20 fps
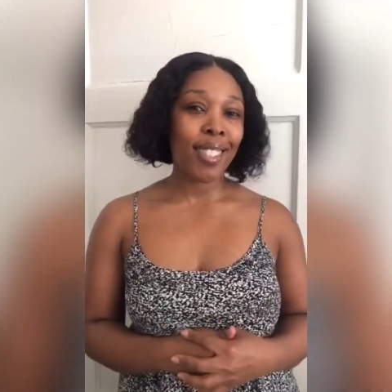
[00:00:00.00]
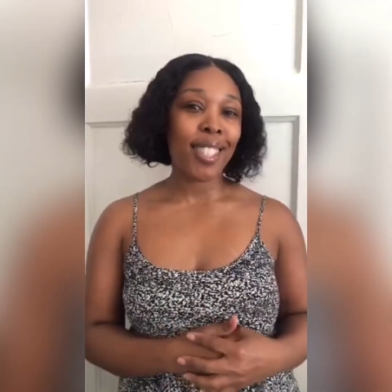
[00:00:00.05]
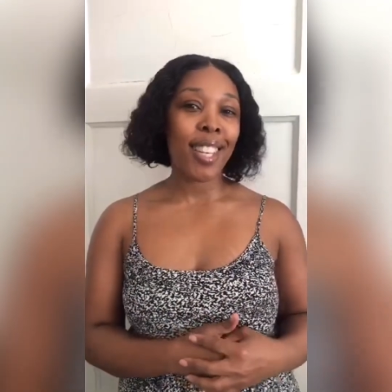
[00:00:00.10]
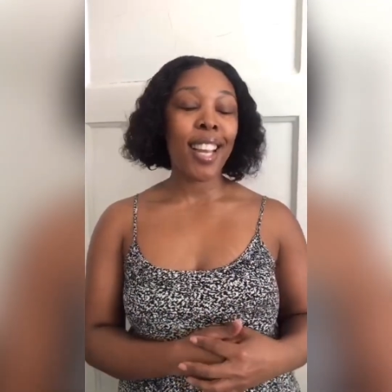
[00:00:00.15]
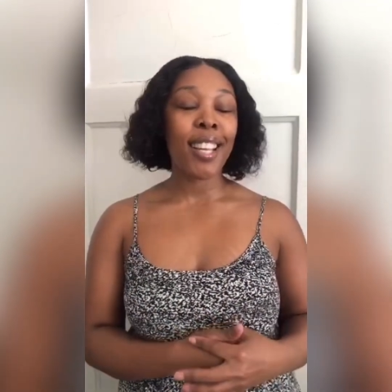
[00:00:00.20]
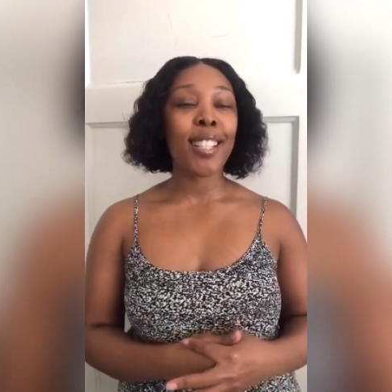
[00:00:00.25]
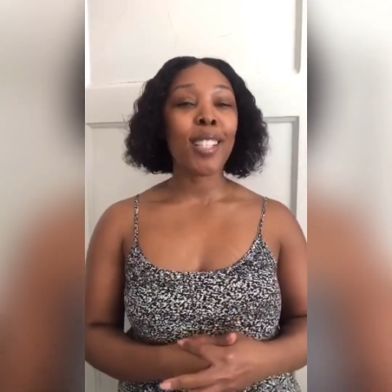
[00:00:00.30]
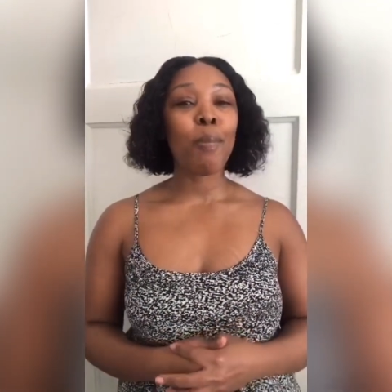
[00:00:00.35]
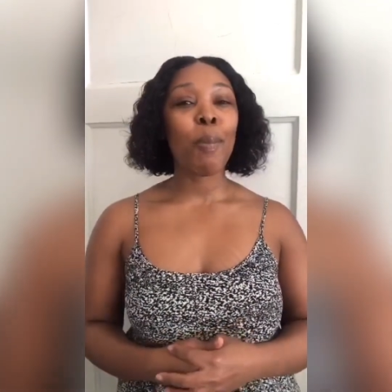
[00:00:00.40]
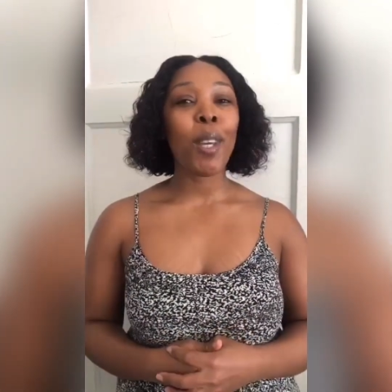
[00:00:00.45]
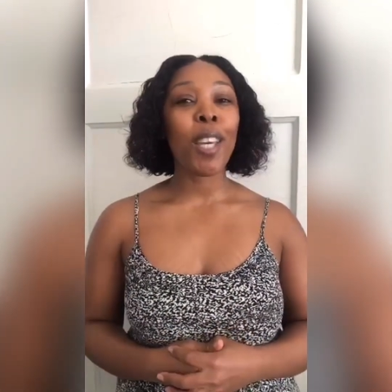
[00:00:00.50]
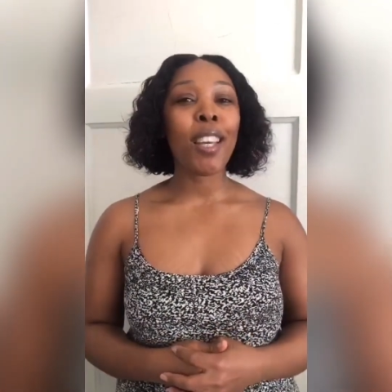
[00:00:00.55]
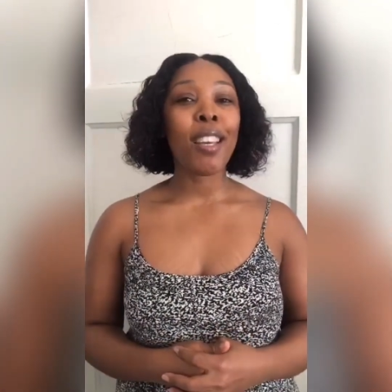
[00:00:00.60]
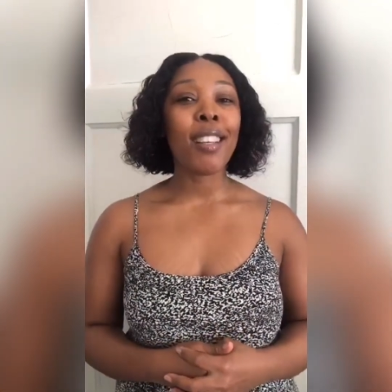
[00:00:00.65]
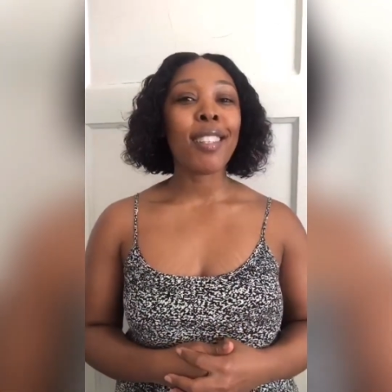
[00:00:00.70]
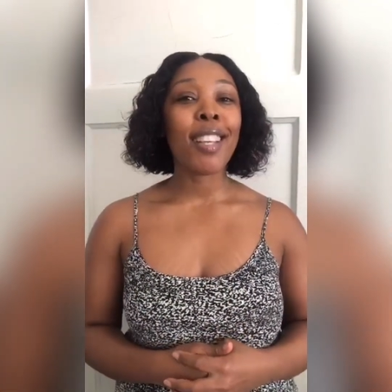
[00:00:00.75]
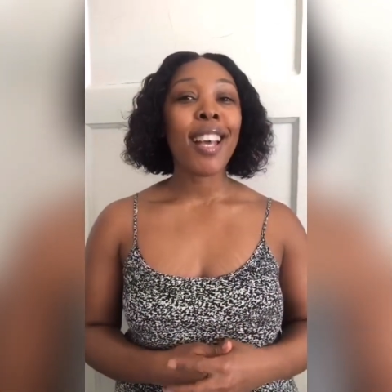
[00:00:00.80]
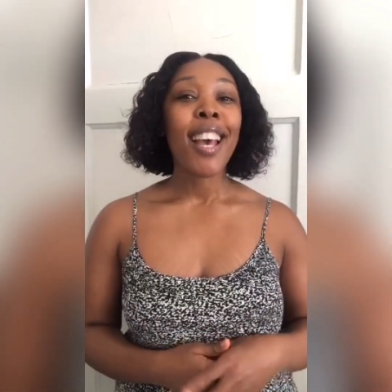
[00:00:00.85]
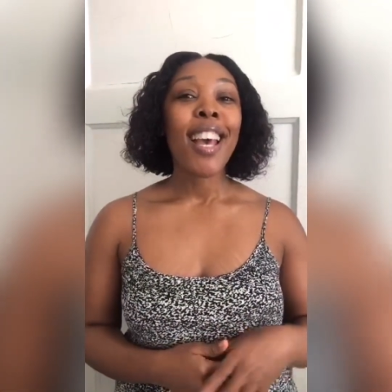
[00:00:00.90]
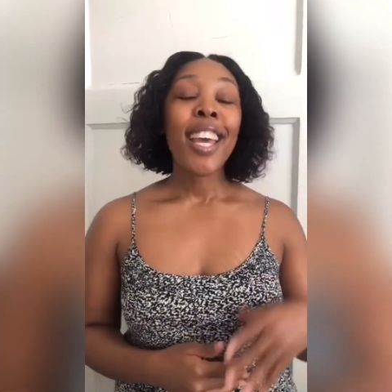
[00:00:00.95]
gents,
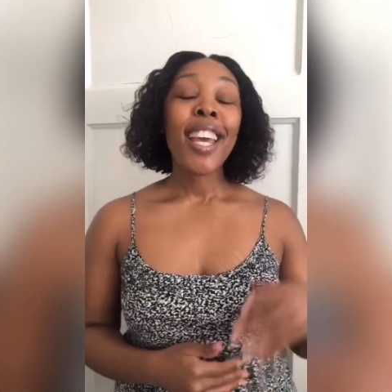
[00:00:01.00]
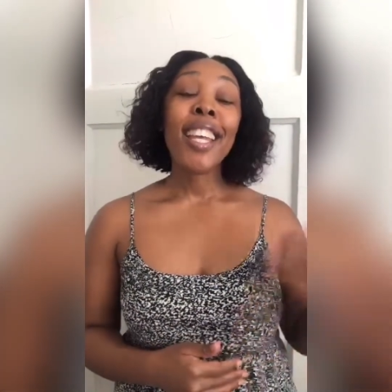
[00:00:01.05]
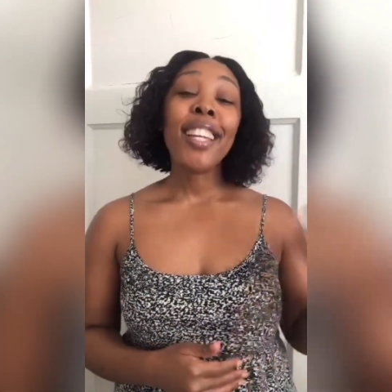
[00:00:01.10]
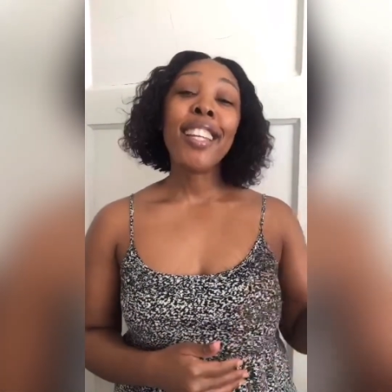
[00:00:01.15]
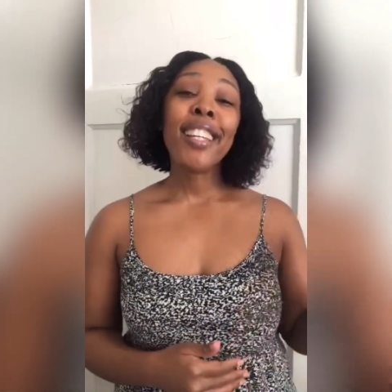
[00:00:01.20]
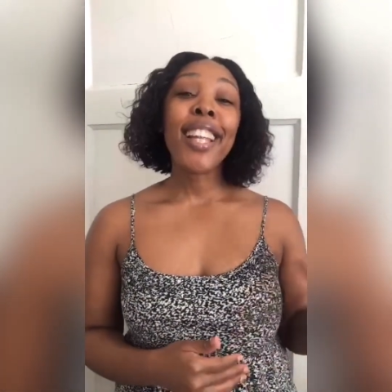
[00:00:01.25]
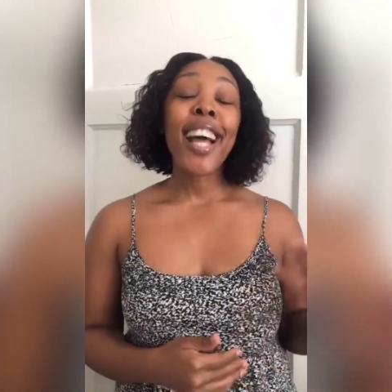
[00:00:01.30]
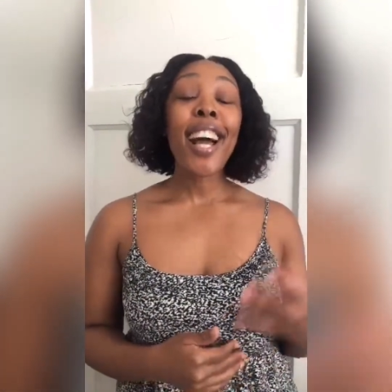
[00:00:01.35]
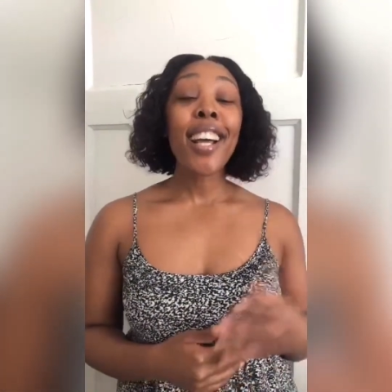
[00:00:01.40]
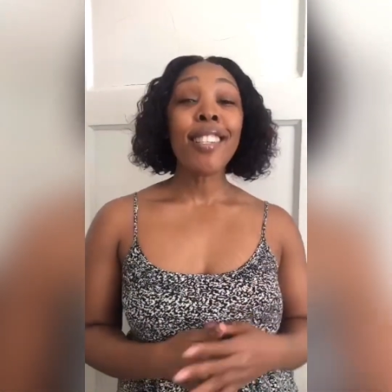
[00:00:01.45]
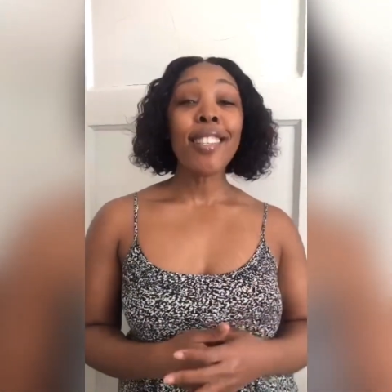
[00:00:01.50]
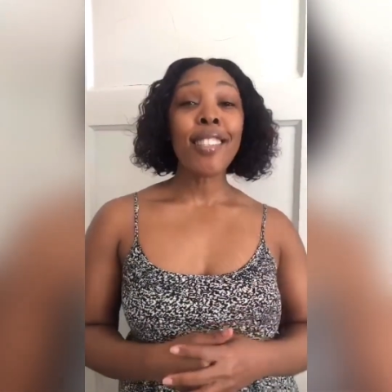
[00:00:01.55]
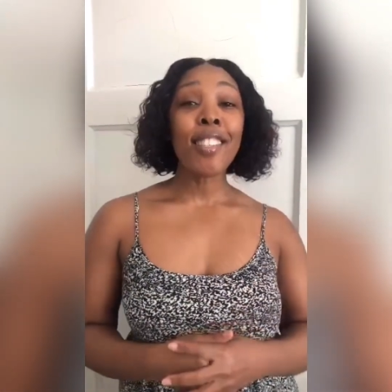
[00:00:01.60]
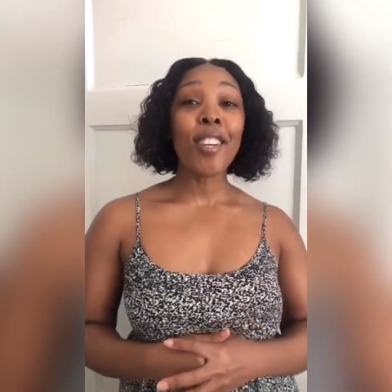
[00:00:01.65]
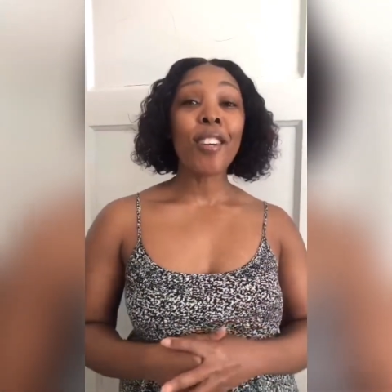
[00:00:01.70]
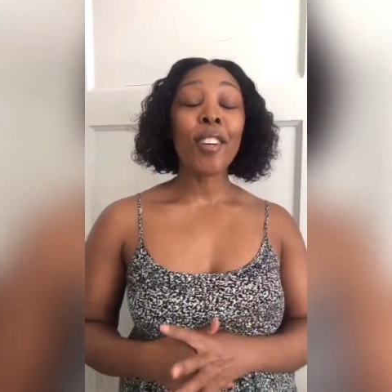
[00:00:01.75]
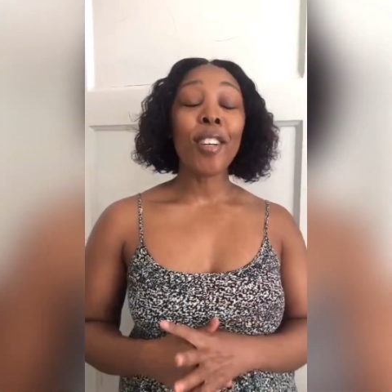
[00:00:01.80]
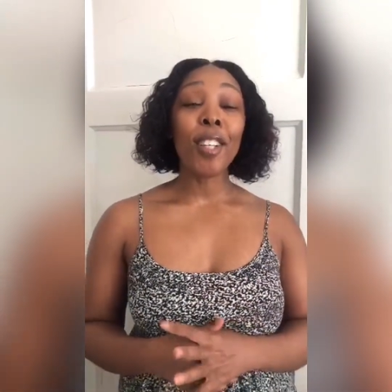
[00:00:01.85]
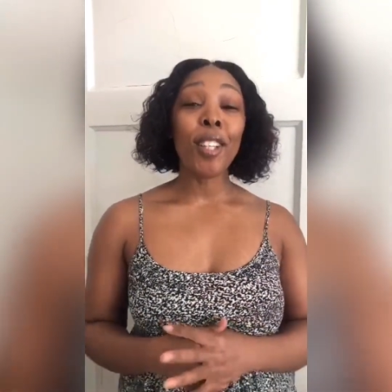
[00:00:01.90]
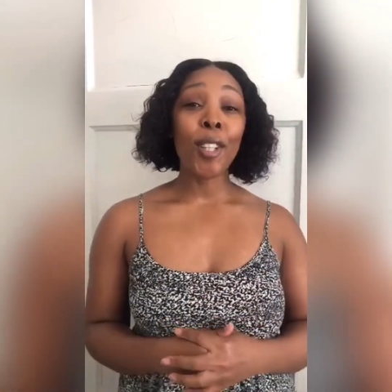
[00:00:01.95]
because in the last
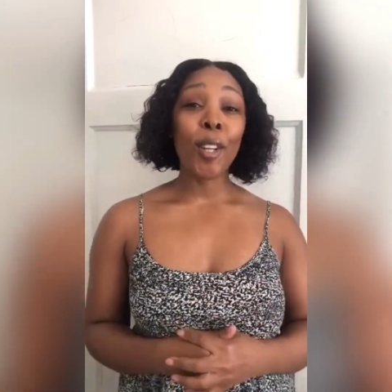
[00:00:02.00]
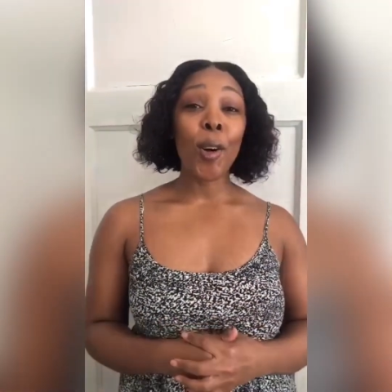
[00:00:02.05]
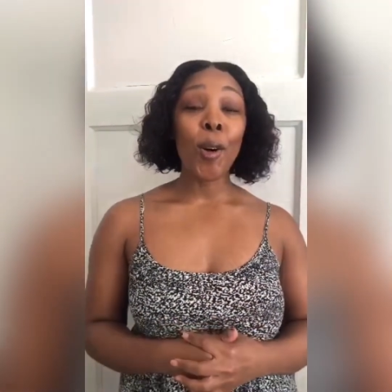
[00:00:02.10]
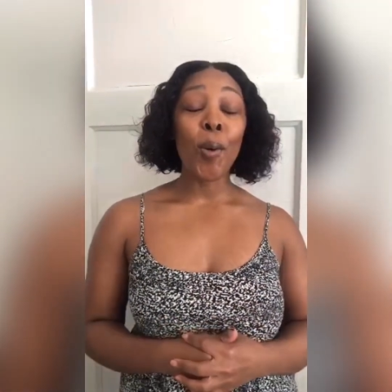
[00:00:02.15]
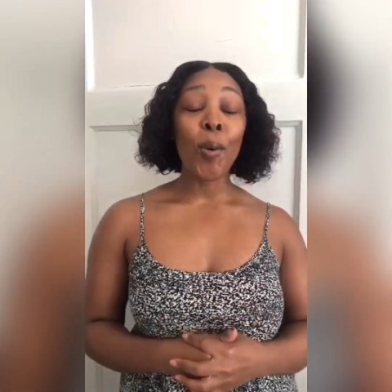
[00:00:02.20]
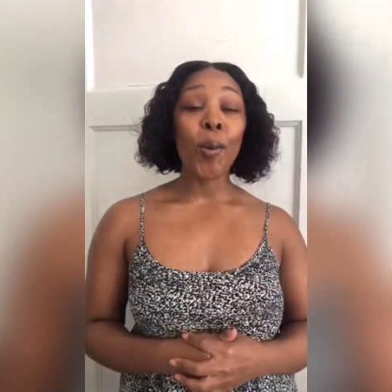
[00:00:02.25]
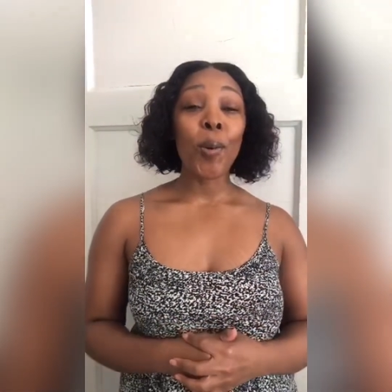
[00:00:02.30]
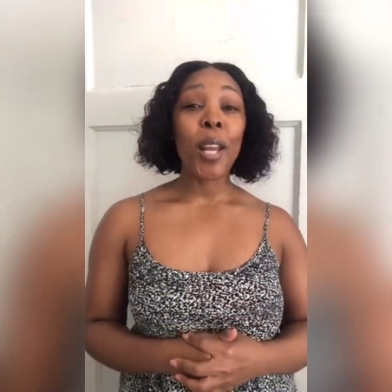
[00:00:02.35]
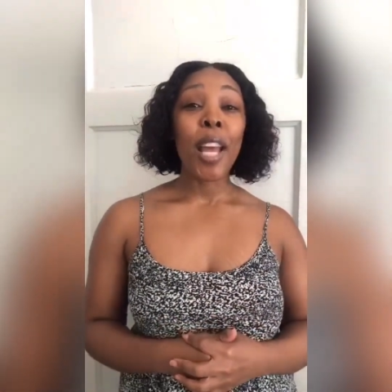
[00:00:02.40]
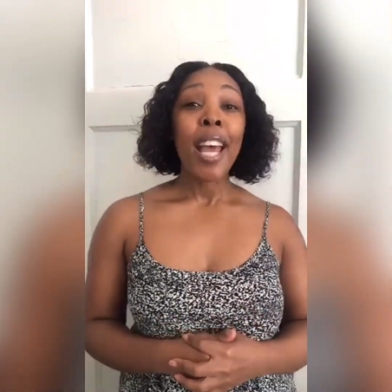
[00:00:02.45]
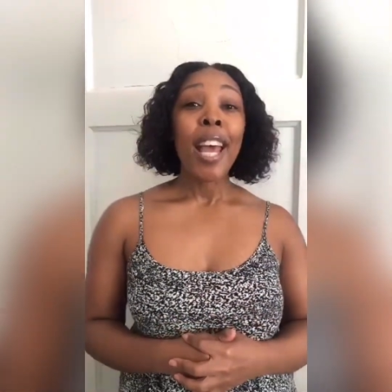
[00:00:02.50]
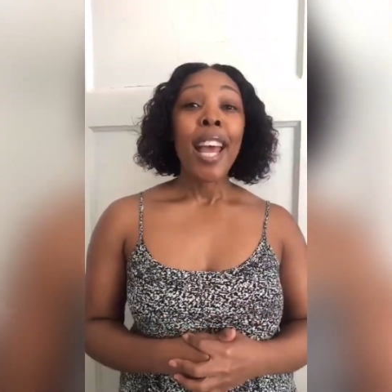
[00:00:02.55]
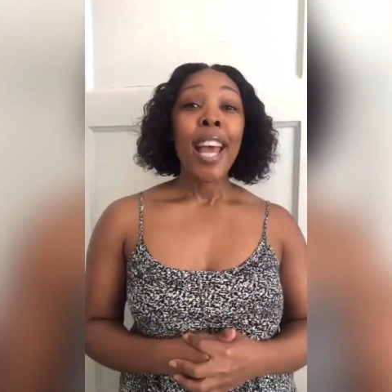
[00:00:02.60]
year alone,